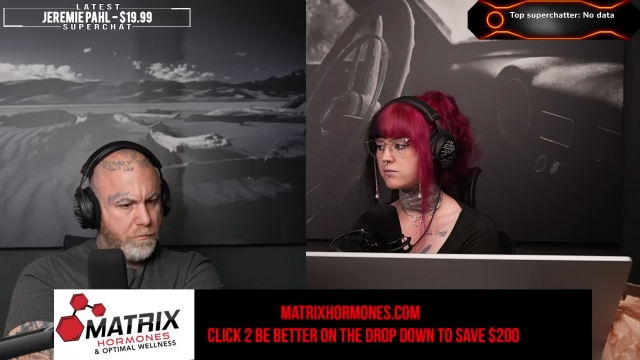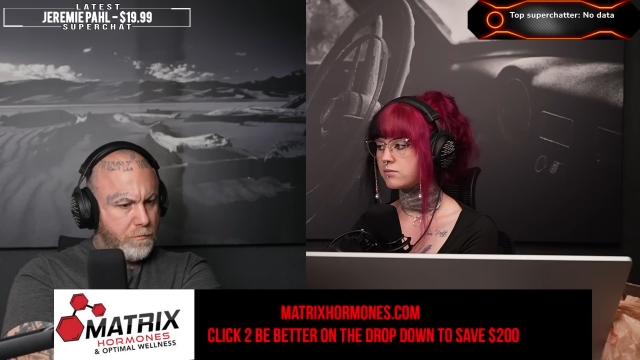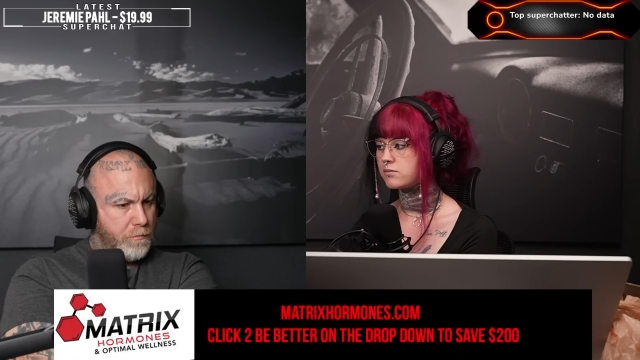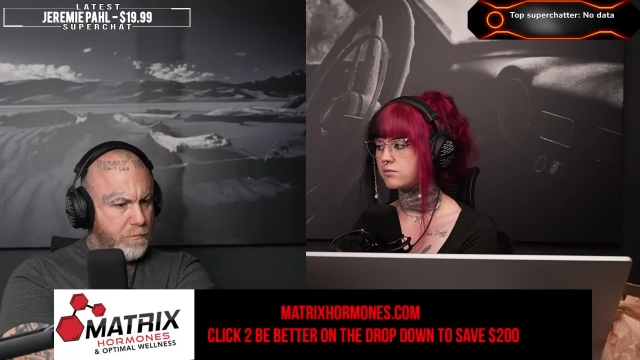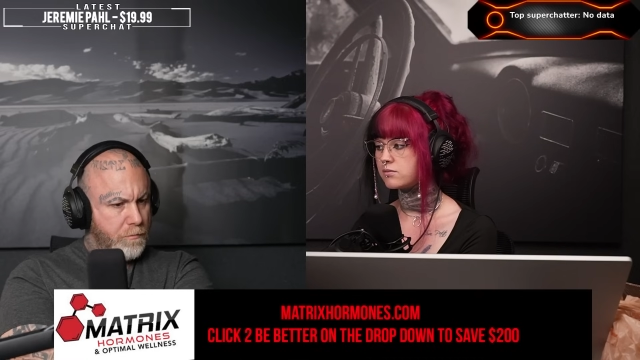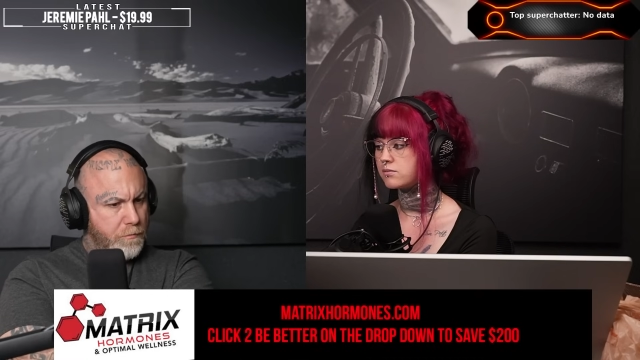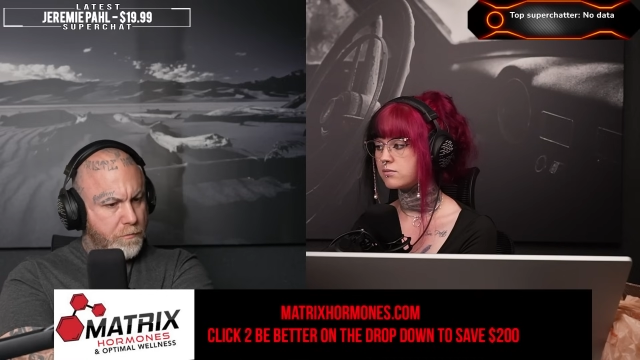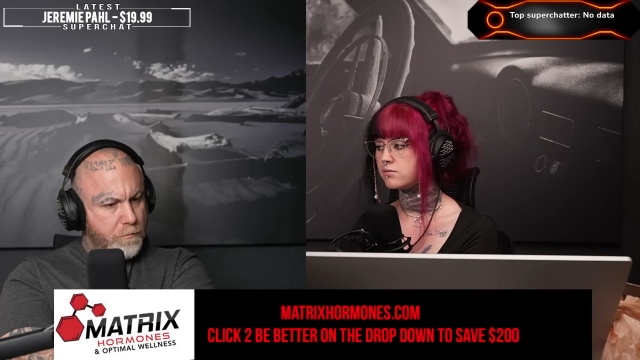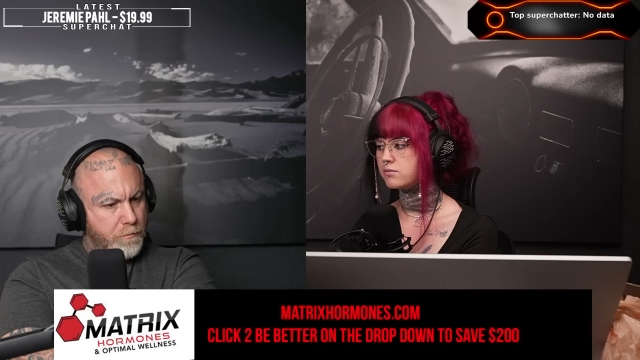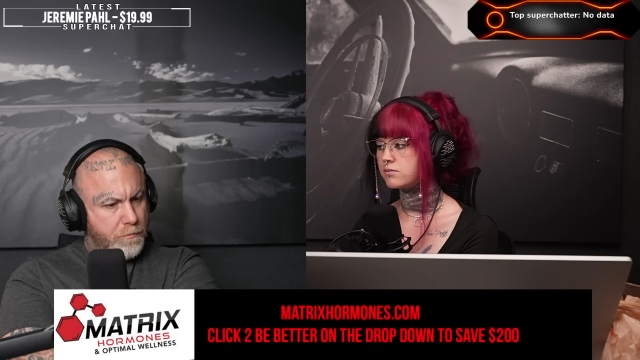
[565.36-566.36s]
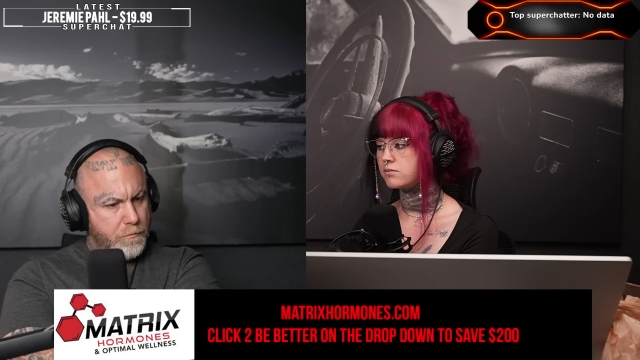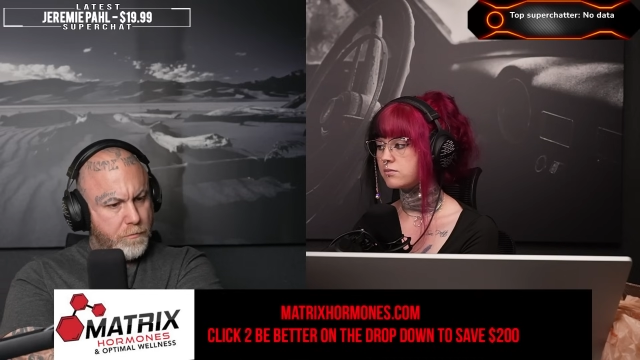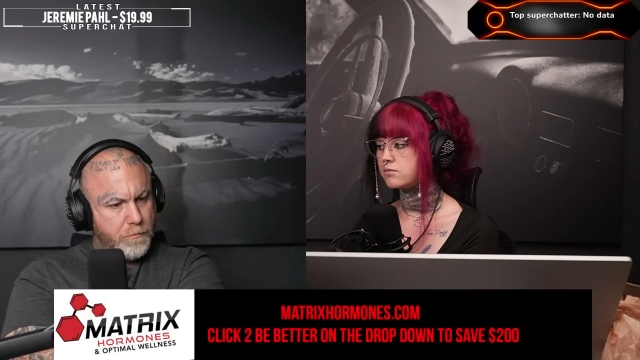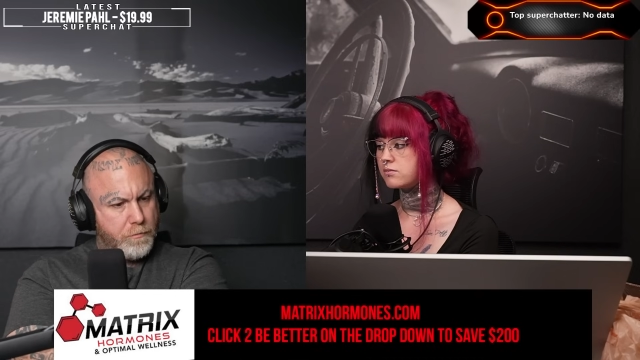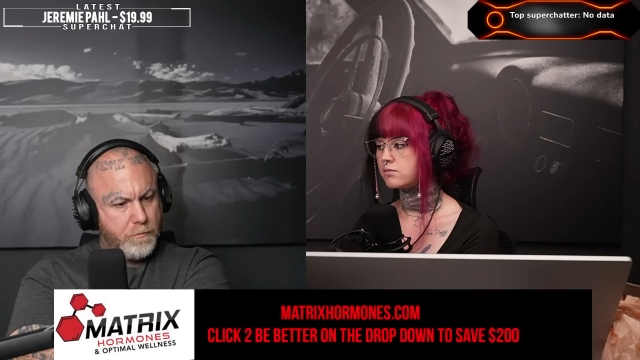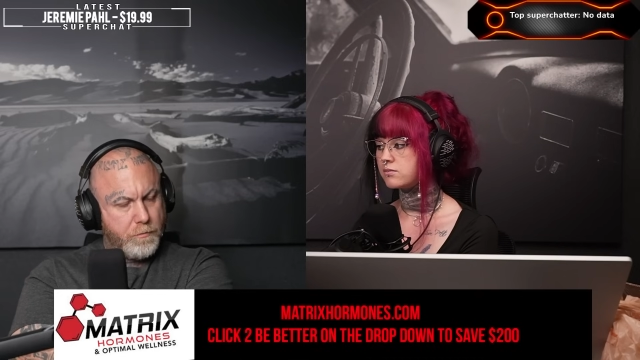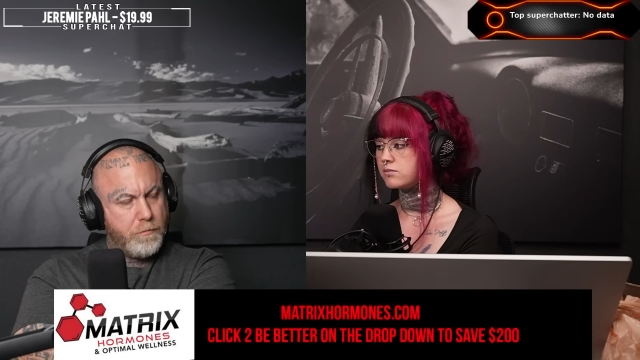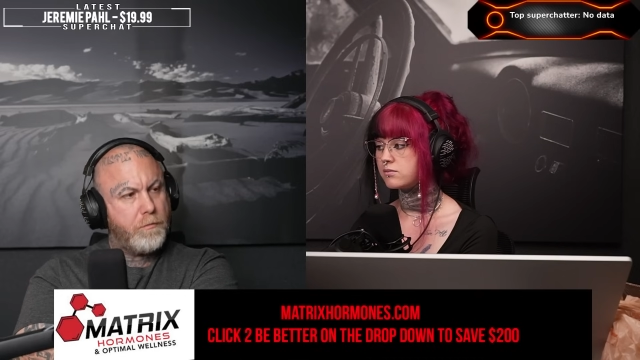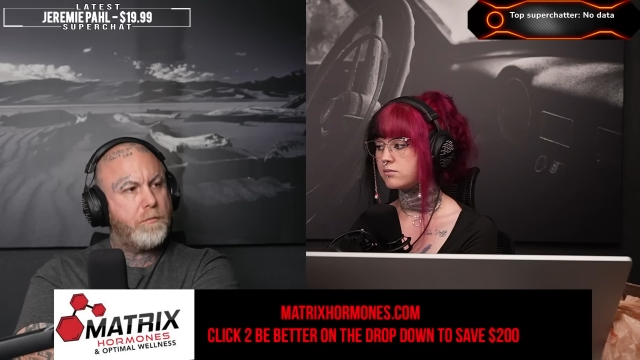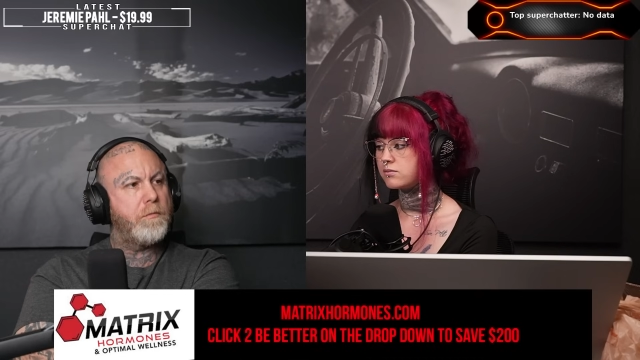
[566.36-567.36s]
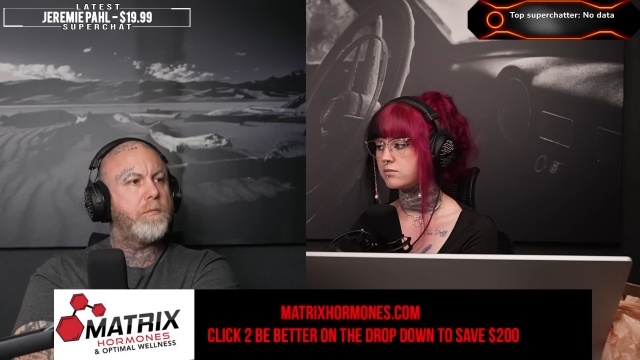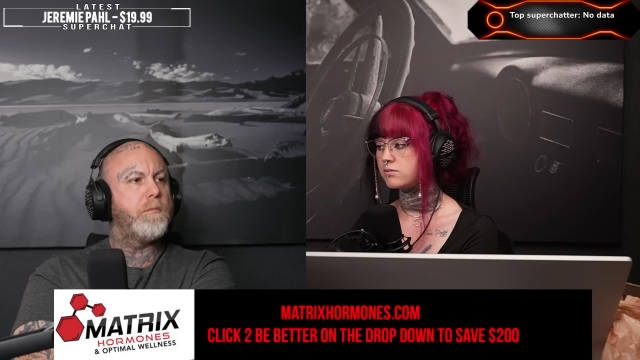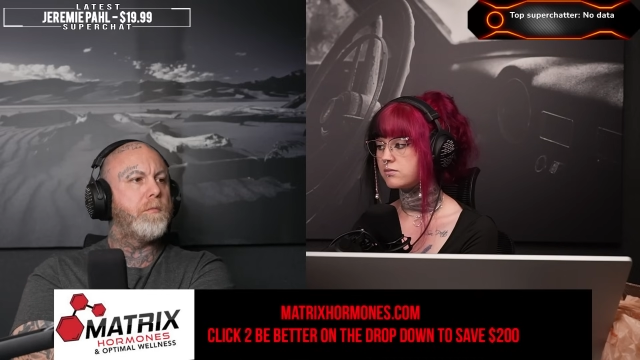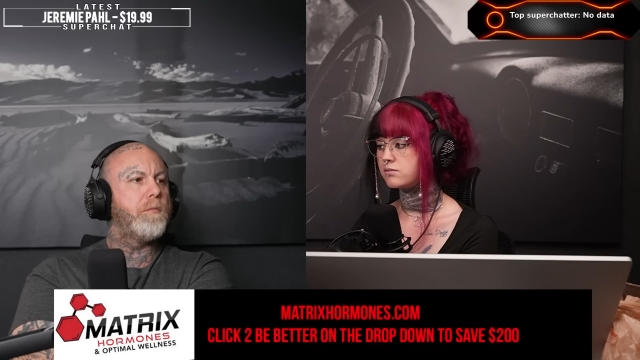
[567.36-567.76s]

Nobody speaks.